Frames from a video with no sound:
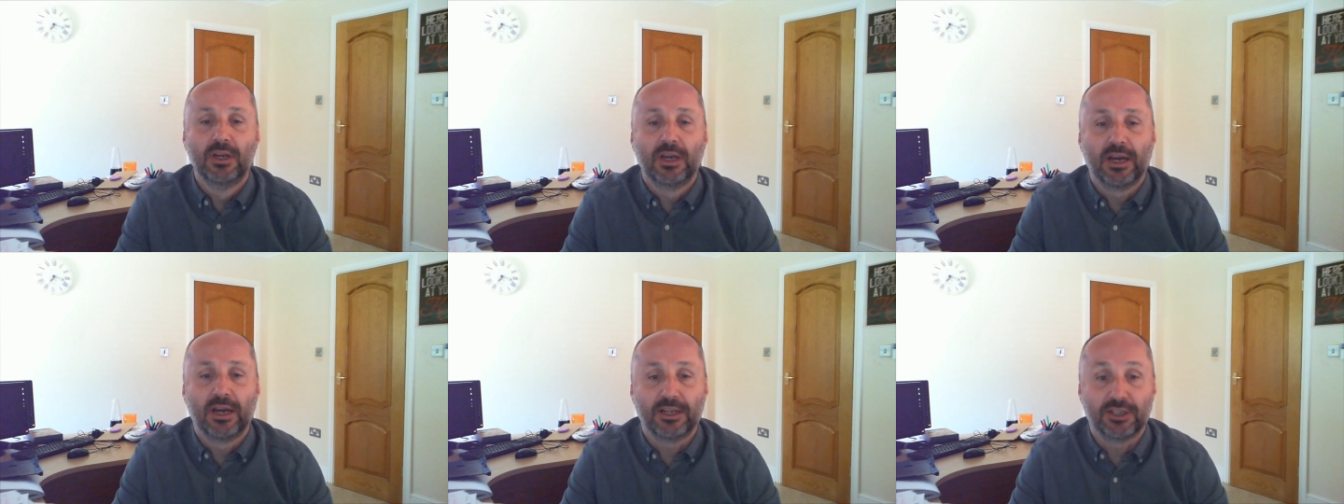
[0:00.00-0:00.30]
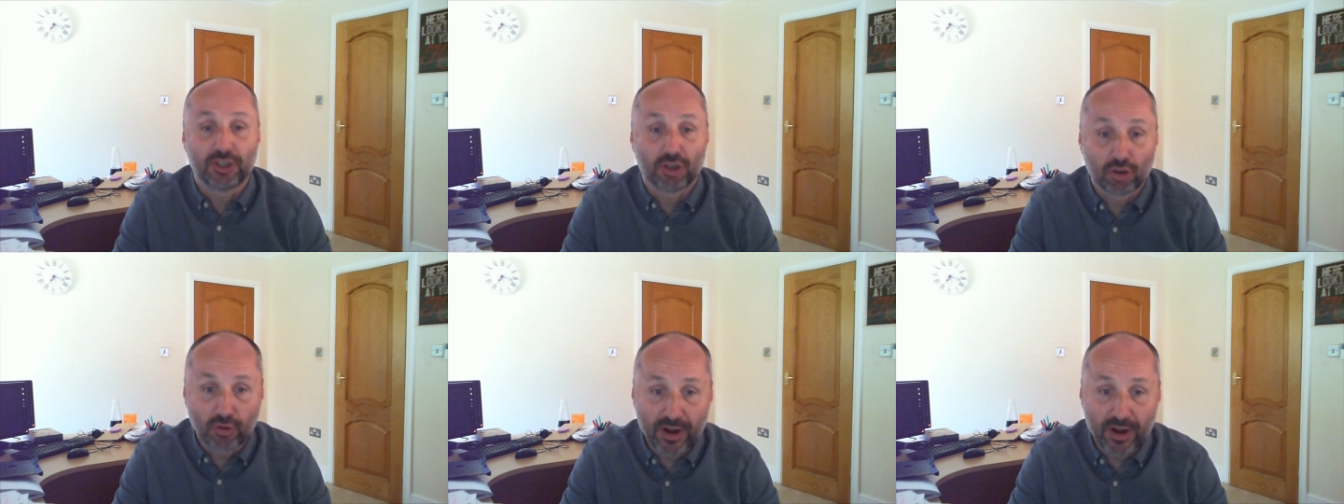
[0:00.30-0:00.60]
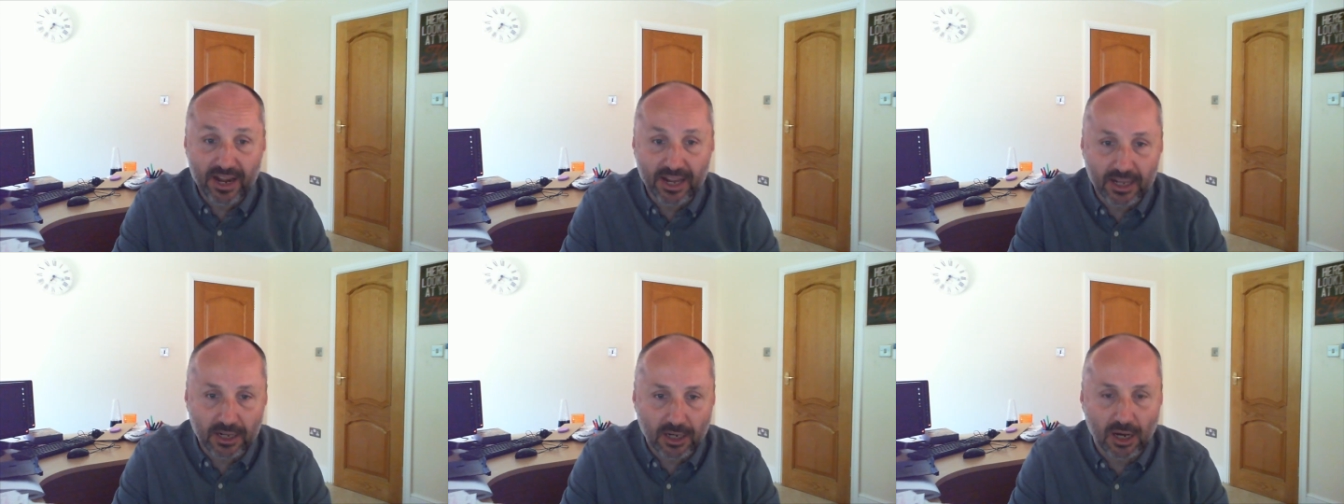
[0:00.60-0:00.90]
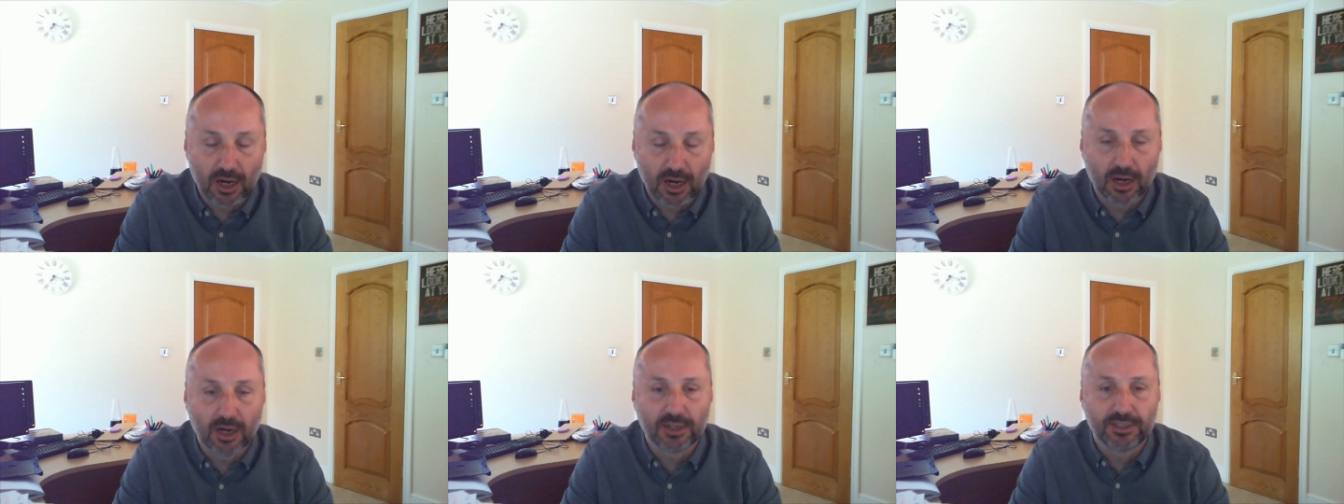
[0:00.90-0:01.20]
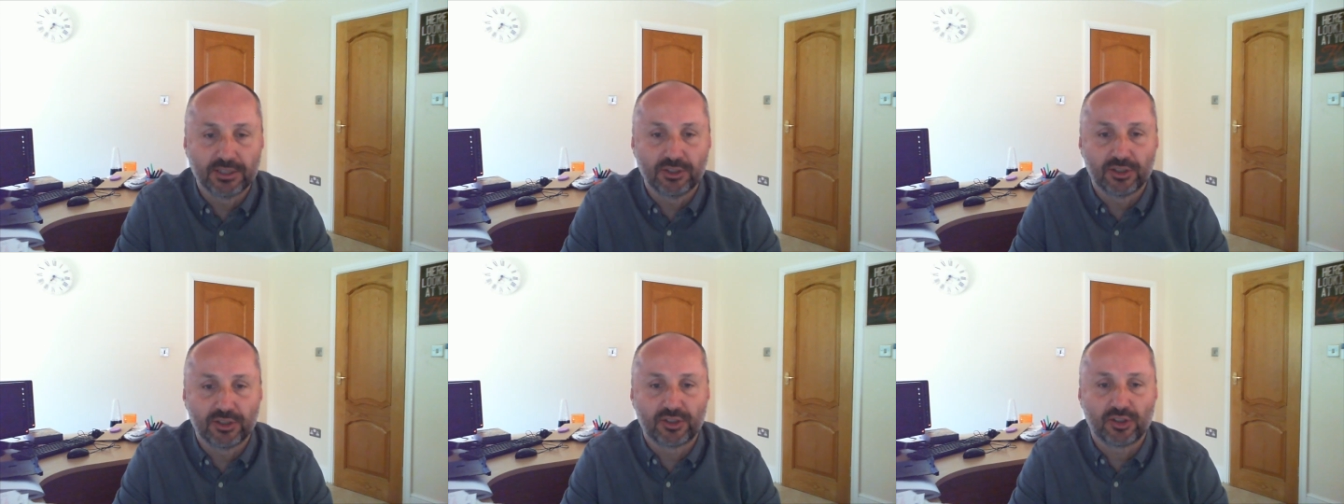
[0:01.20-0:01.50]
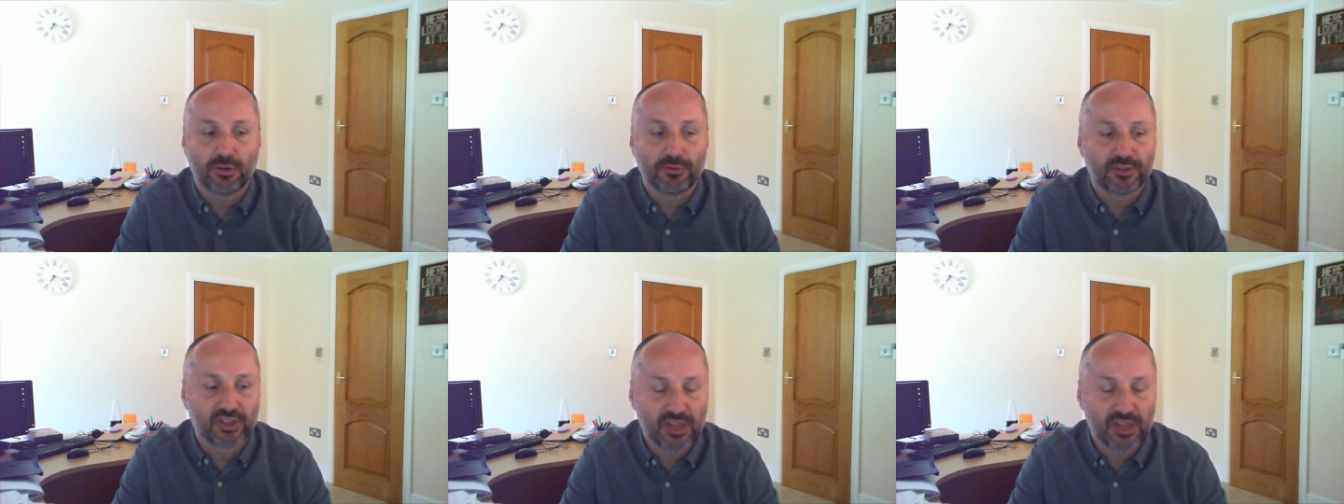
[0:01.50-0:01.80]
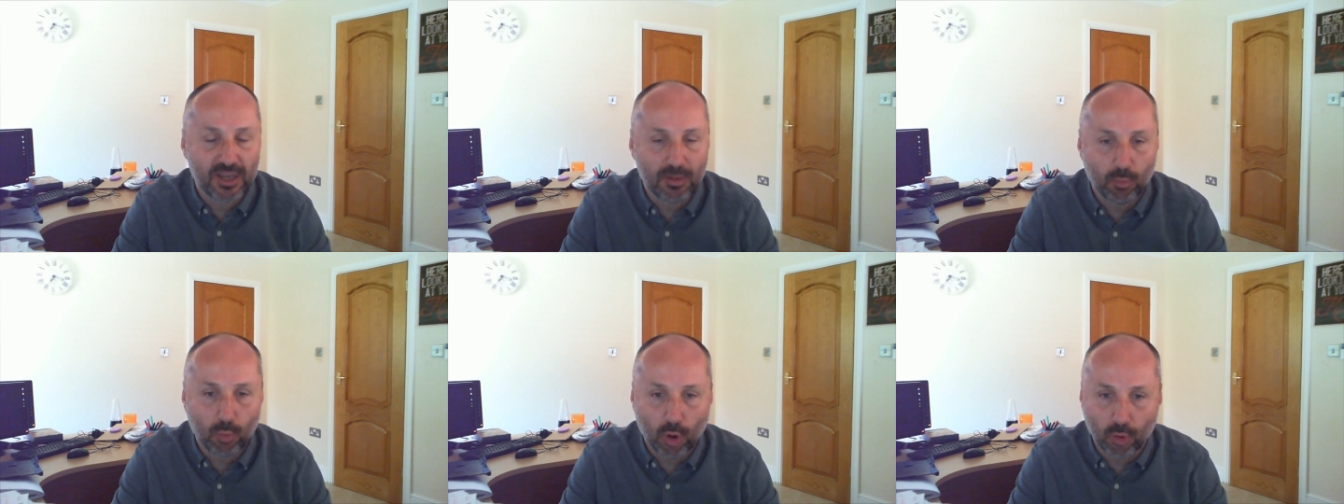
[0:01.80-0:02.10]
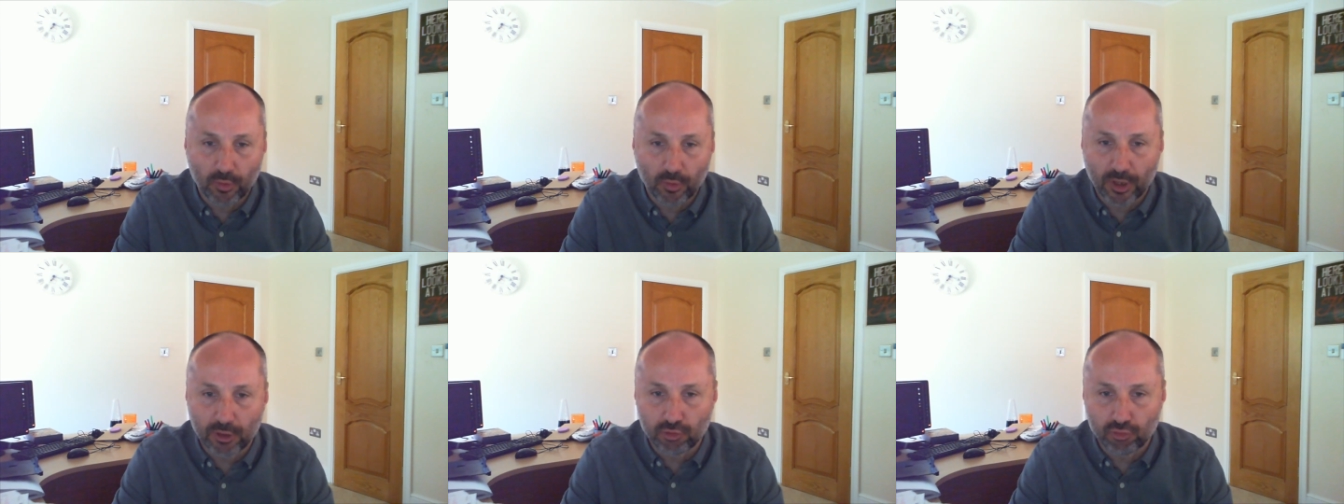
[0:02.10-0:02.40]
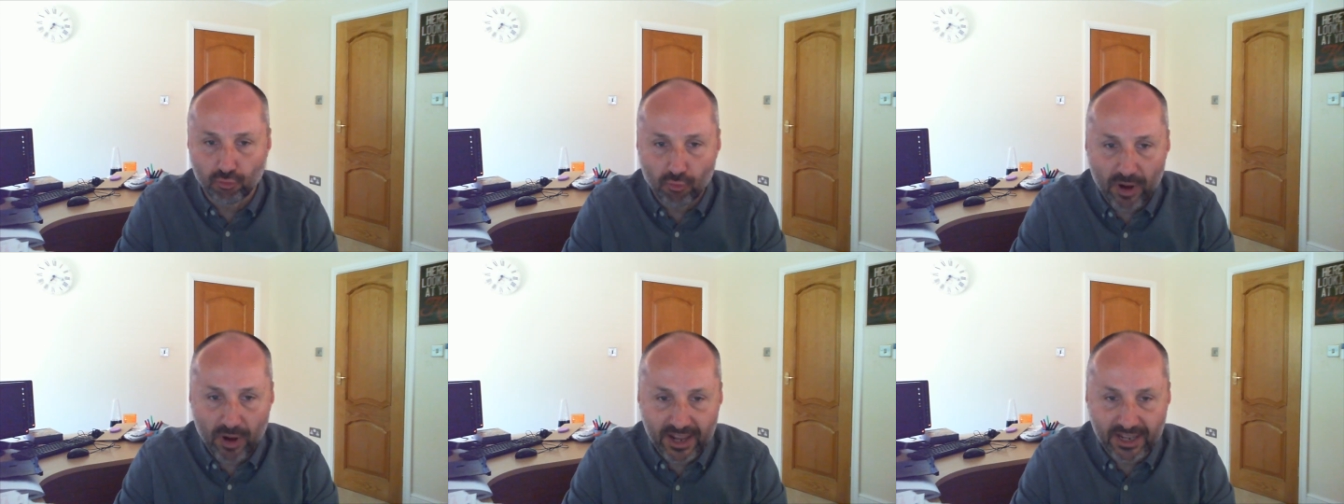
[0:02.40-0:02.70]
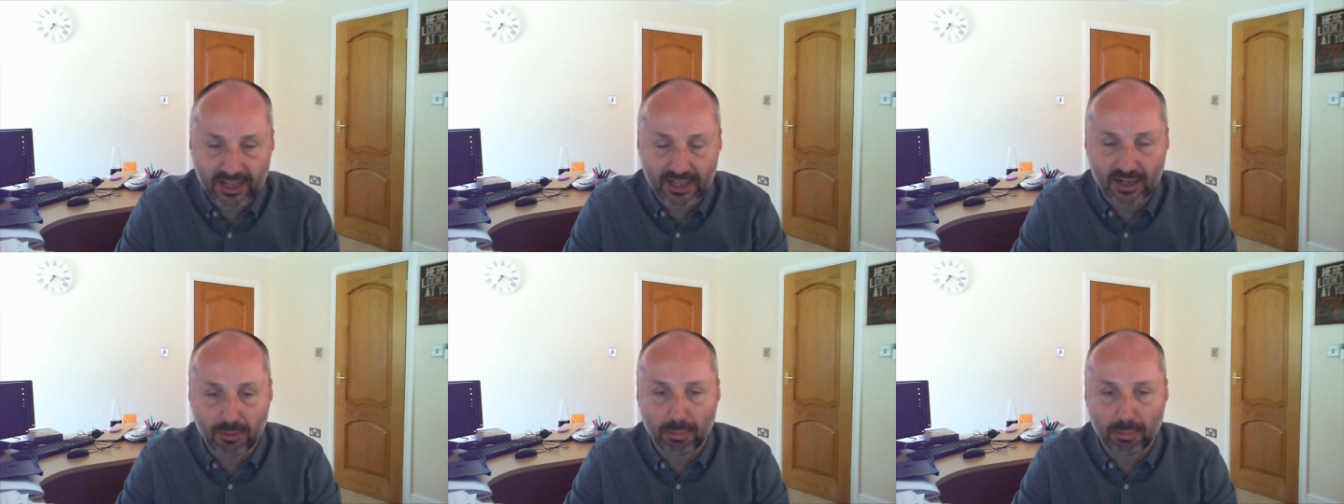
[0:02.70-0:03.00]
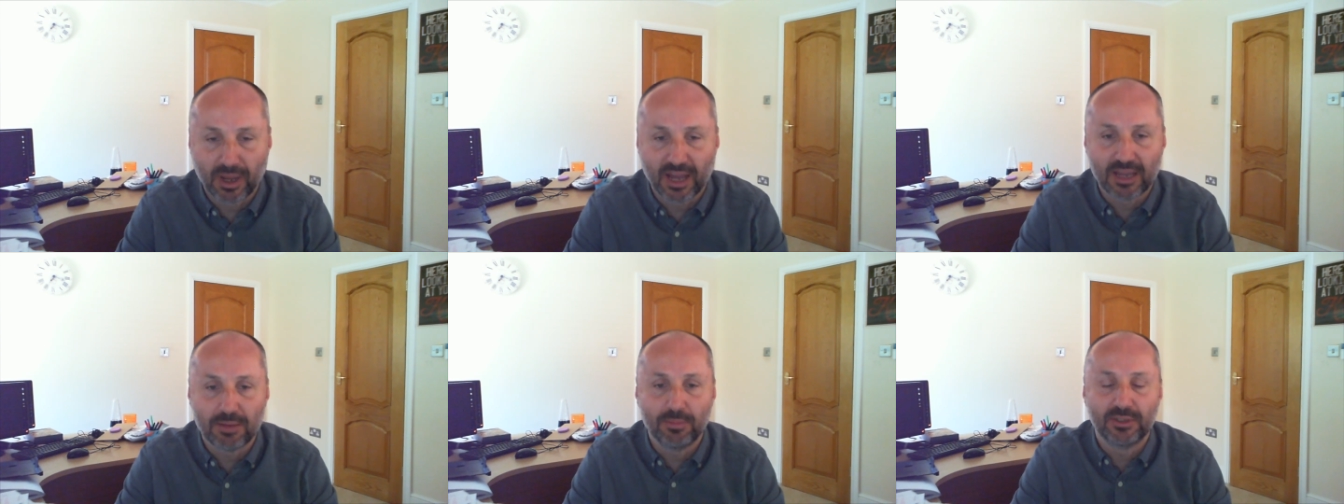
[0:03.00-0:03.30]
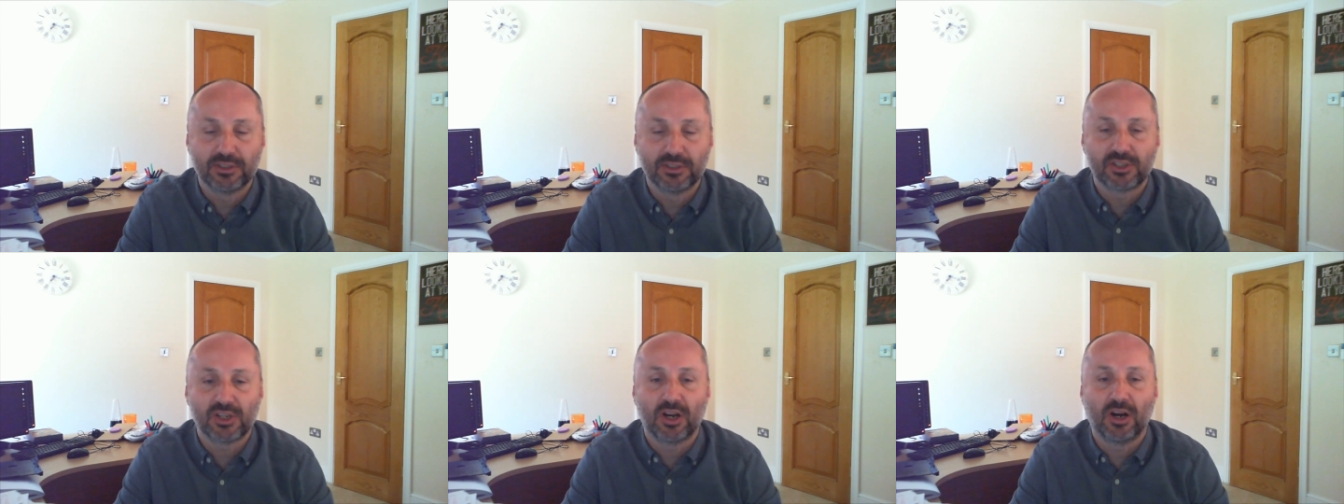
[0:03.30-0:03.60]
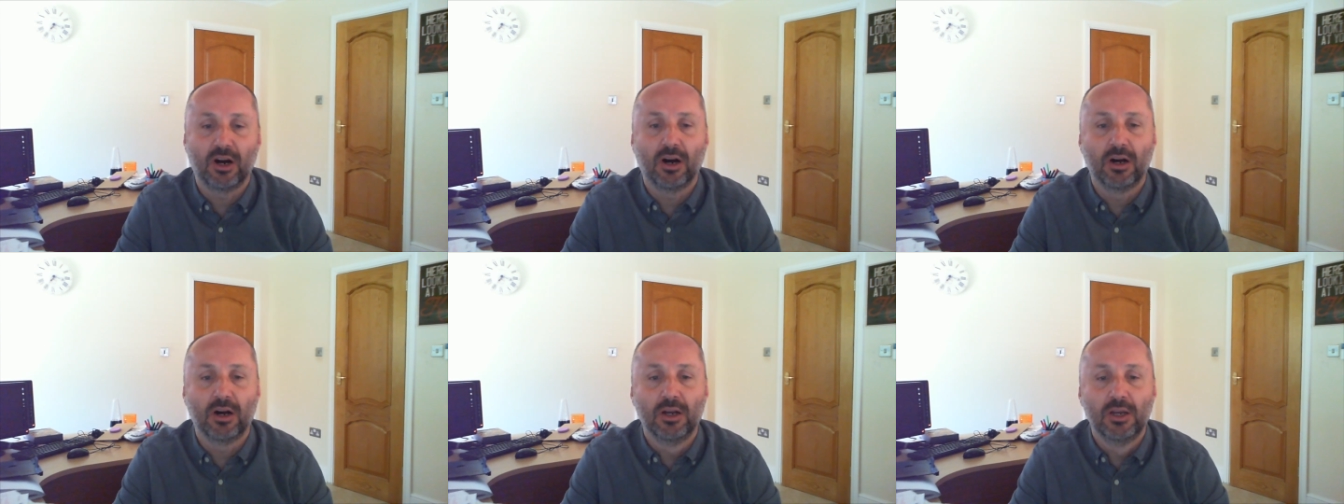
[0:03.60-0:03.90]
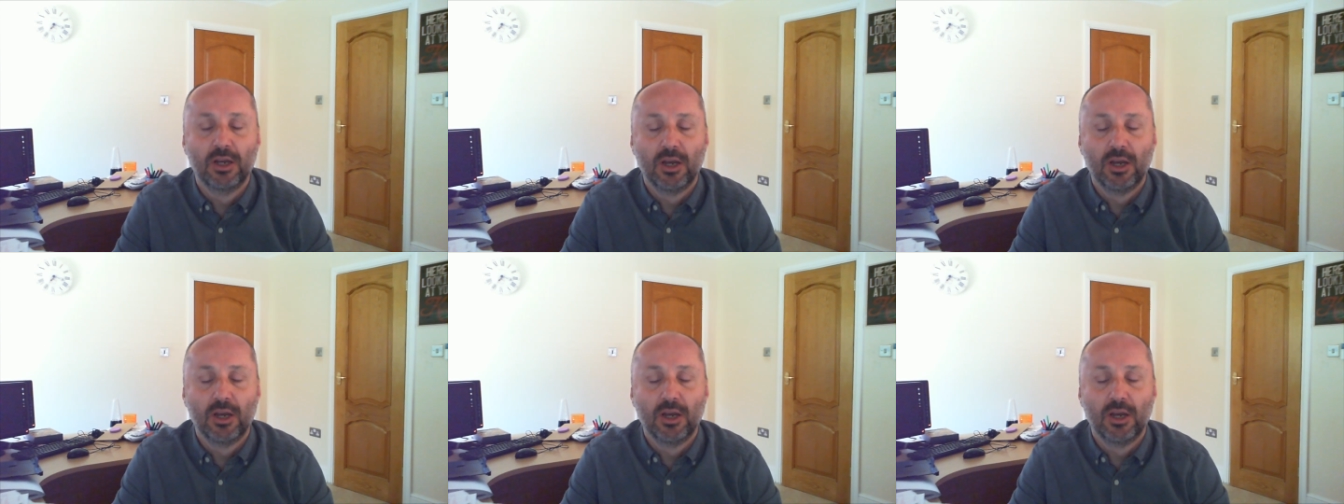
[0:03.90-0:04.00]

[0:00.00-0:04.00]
and your credit card and just sort of seeing what all those regular payments are,